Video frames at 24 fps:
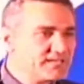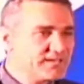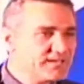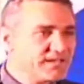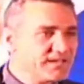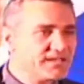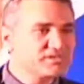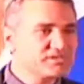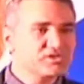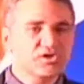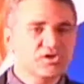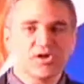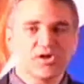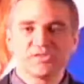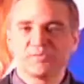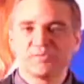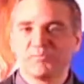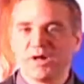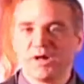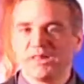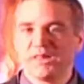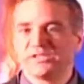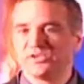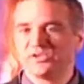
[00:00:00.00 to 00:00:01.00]

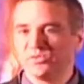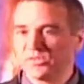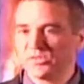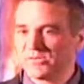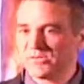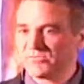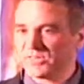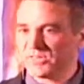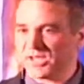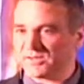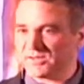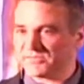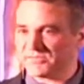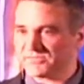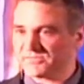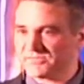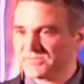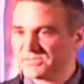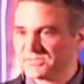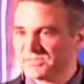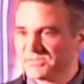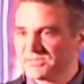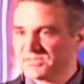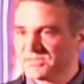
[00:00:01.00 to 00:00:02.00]
Naturally, when you're
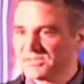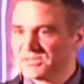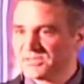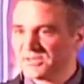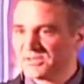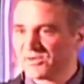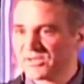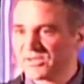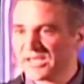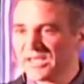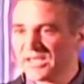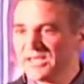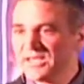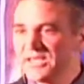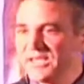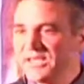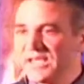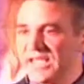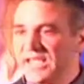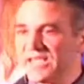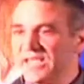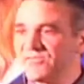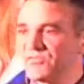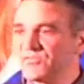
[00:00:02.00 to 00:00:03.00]
content, it's
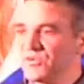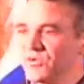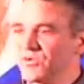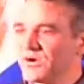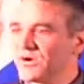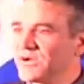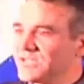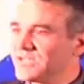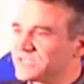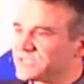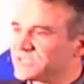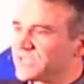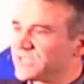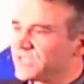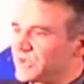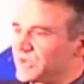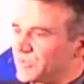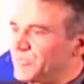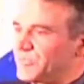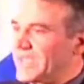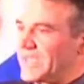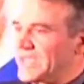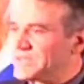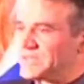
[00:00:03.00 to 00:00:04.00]
called the molecule of
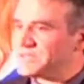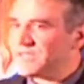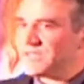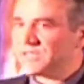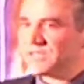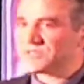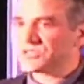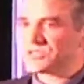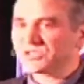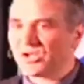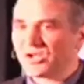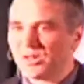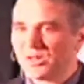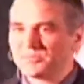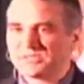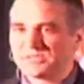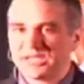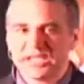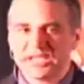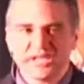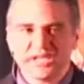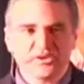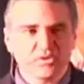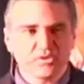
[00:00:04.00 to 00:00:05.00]
love.
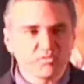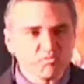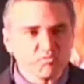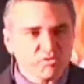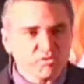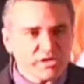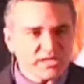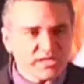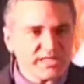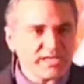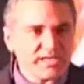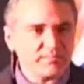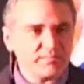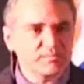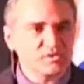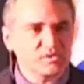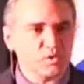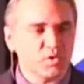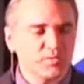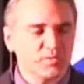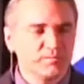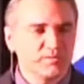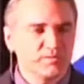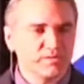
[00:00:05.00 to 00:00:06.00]
Okay? If you are,
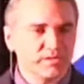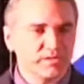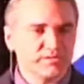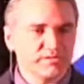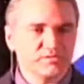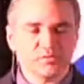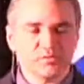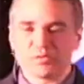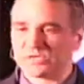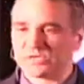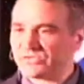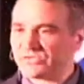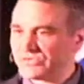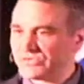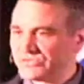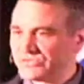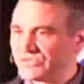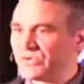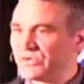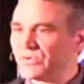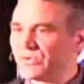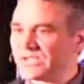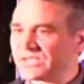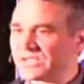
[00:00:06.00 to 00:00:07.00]
let's say, you're painting,
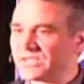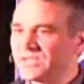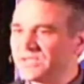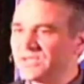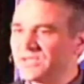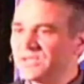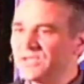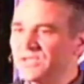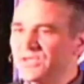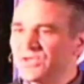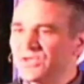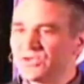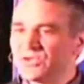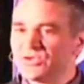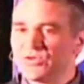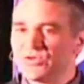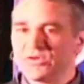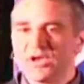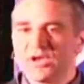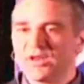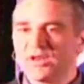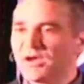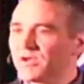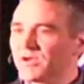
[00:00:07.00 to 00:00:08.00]
sculpting, and you're
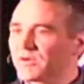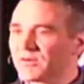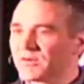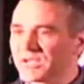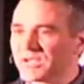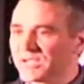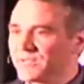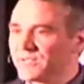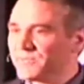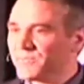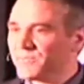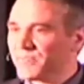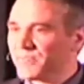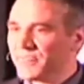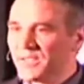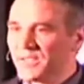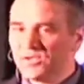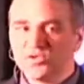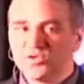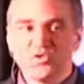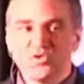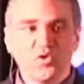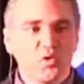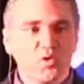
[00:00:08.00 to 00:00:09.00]
really absorbed into
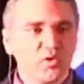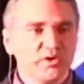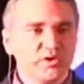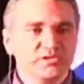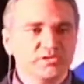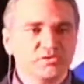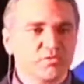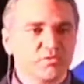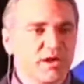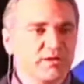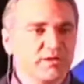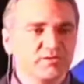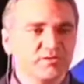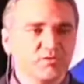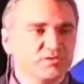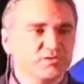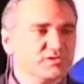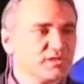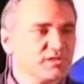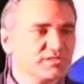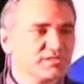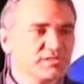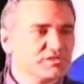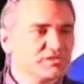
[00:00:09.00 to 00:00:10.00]
what you're doing,
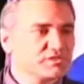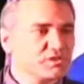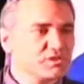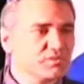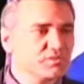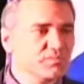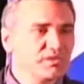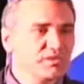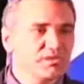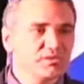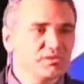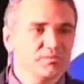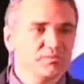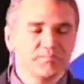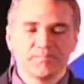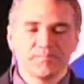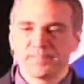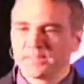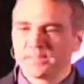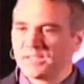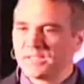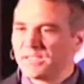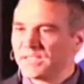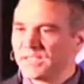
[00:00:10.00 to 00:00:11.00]
you're not hungry.
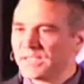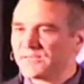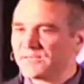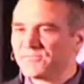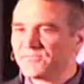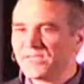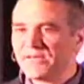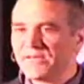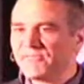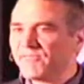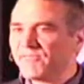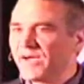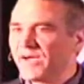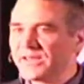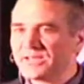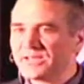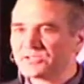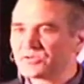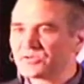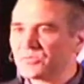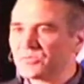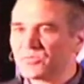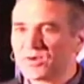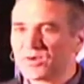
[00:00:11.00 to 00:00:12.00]
Noise
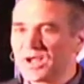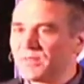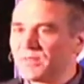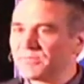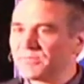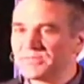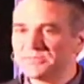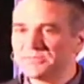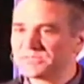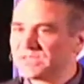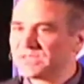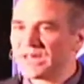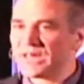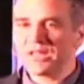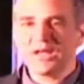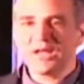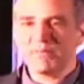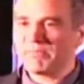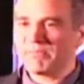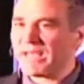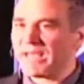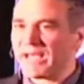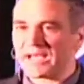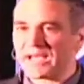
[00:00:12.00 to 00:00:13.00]
around you is not disturbing
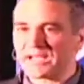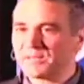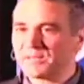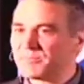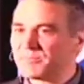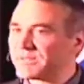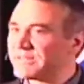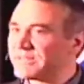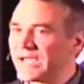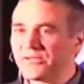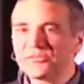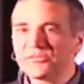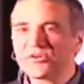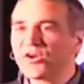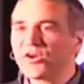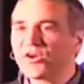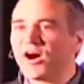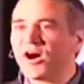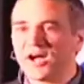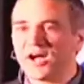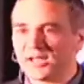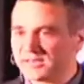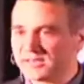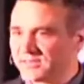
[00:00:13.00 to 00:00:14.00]
you. If you
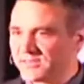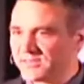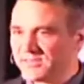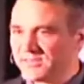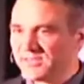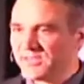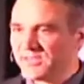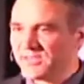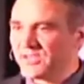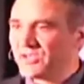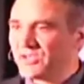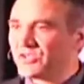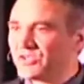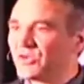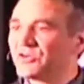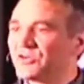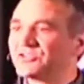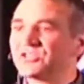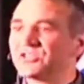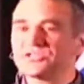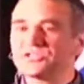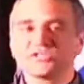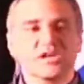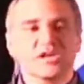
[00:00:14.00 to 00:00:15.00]
have financial problems,
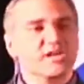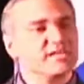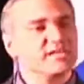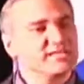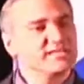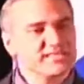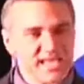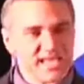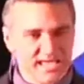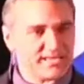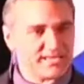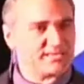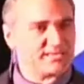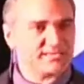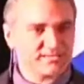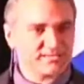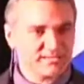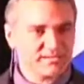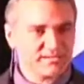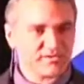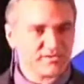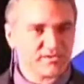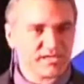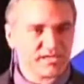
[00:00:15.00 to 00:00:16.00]
they'll come back, but
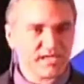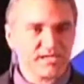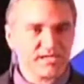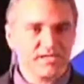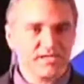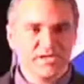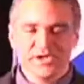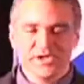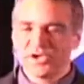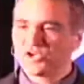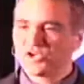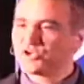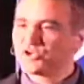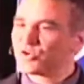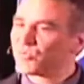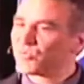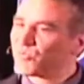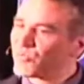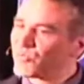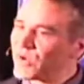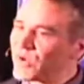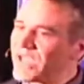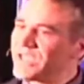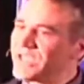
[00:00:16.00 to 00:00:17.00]
now they're gone.
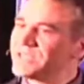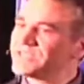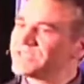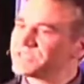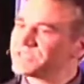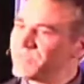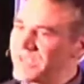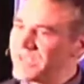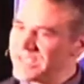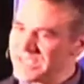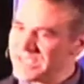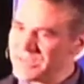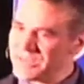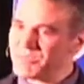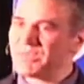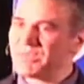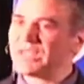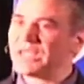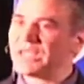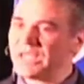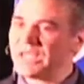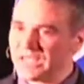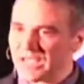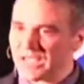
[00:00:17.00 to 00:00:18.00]
You're just
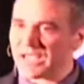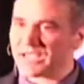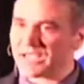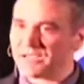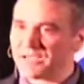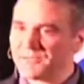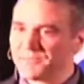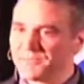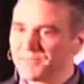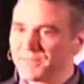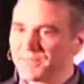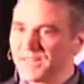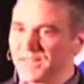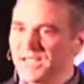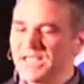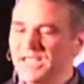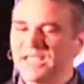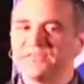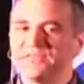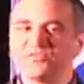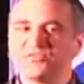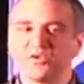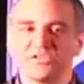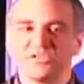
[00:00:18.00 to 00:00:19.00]
content, okay?
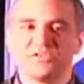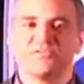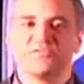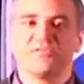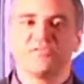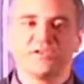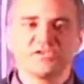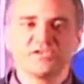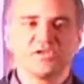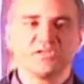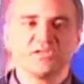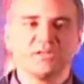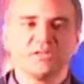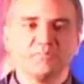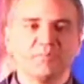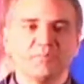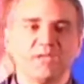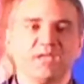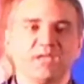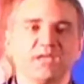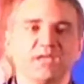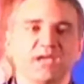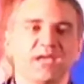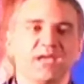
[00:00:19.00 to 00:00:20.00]
Your brain is
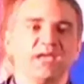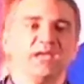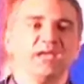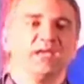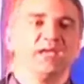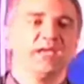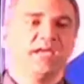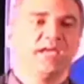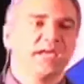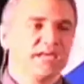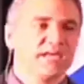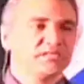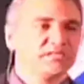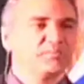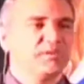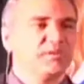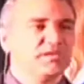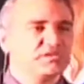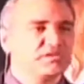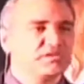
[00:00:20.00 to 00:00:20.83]
making PEA.